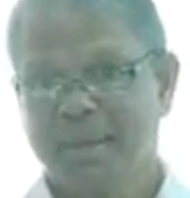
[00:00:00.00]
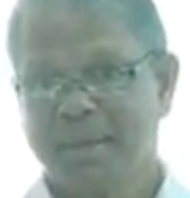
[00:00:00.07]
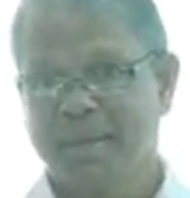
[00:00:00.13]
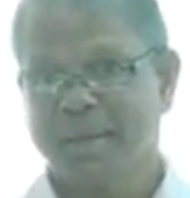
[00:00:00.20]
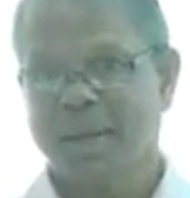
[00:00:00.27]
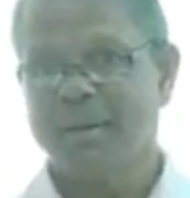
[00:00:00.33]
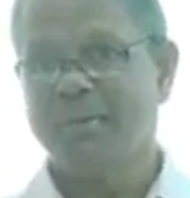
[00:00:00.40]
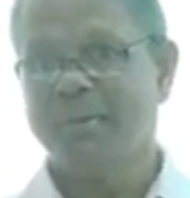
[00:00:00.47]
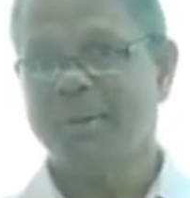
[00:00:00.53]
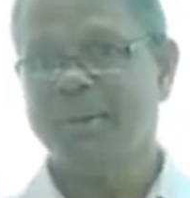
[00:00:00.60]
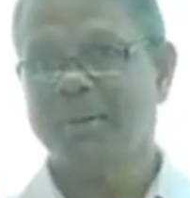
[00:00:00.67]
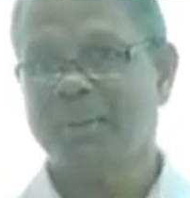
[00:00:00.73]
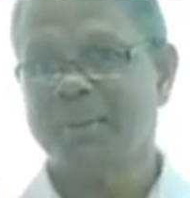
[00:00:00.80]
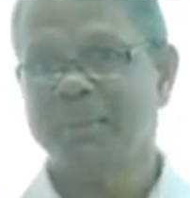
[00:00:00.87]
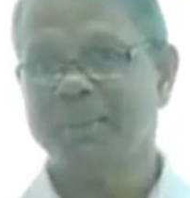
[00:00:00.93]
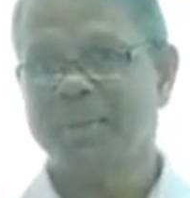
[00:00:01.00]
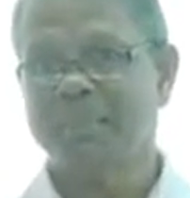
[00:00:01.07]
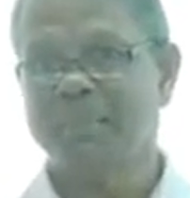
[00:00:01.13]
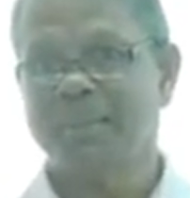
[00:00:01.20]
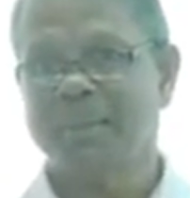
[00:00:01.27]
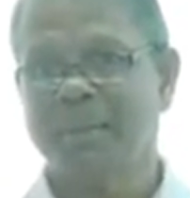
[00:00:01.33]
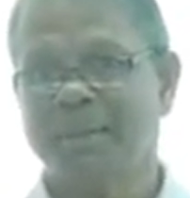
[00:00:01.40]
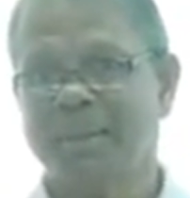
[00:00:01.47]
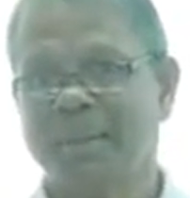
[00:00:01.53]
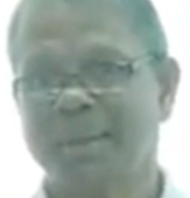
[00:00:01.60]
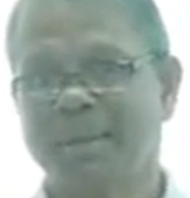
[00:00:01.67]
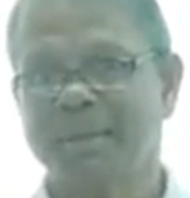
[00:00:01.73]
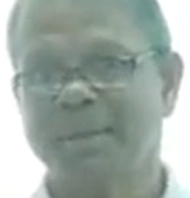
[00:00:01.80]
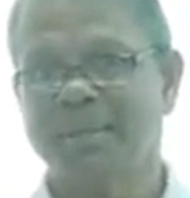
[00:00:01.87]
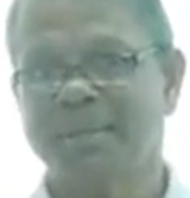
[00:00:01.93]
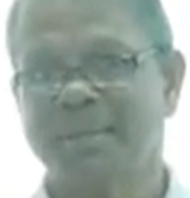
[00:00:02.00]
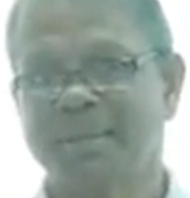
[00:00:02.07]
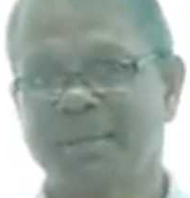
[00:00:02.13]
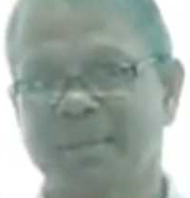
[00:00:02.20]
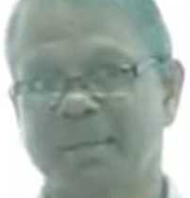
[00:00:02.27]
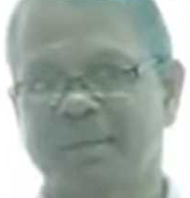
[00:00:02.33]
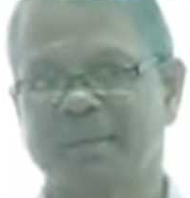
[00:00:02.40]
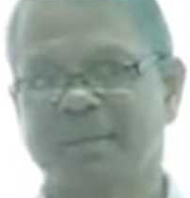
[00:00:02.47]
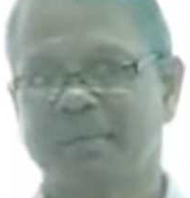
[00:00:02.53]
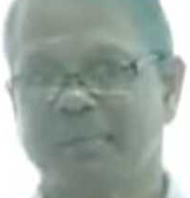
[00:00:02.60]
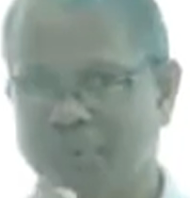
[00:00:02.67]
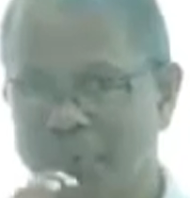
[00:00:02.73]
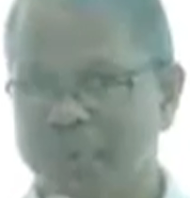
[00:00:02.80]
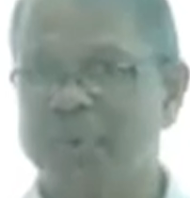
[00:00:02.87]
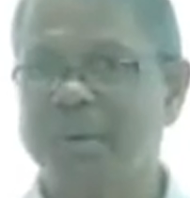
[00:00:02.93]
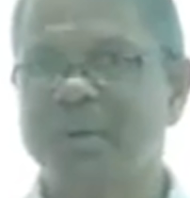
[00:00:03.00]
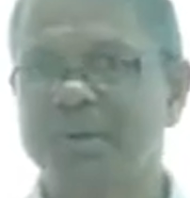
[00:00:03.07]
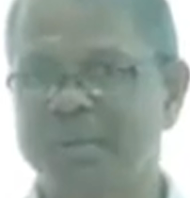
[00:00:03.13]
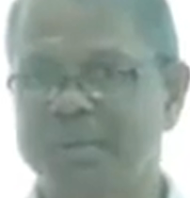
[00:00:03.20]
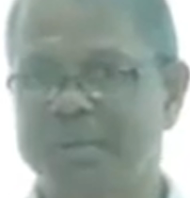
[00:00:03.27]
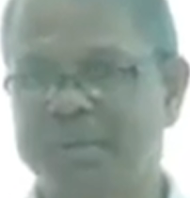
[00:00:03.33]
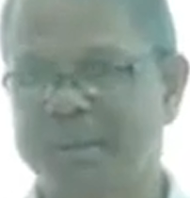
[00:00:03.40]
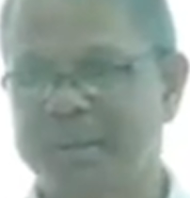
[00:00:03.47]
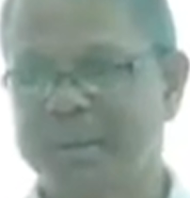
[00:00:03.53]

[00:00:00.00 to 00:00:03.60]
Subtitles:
Can we know something that is false?